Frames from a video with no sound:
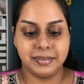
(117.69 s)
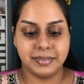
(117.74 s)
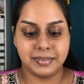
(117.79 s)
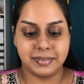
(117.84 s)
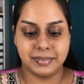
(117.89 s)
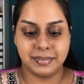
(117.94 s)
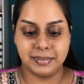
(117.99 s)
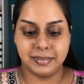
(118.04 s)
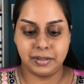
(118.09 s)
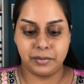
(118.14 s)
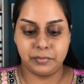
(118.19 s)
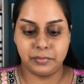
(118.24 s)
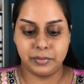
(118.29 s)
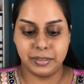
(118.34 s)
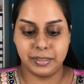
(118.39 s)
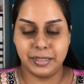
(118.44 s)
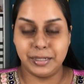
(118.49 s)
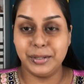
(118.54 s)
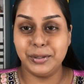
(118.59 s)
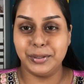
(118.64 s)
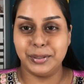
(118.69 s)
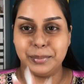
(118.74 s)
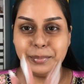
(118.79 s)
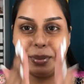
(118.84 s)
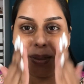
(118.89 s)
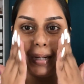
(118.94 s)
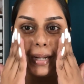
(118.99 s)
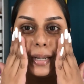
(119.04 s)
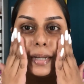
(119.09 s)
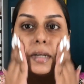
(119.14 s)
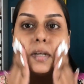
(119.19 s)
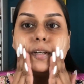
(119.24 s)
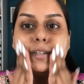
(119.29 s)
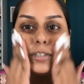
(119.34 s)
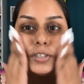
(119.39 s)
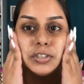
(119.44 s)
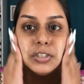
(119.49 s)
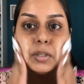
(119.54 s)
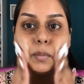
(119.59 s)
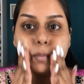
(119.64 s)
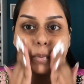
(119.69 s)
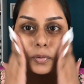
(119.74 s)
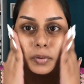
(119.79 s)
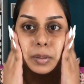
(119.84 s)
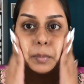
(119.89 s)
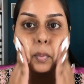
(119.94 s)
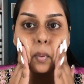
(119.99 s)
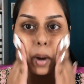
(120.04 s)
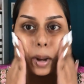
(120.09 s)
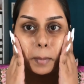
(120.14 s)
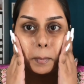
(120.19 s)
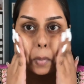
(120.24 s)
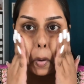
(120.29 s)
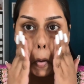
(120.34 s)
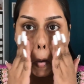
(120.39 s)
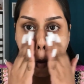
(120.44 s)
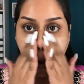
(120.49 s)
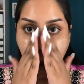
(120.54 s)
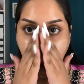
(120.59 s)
It's definitely gonna be like a shimmery primer.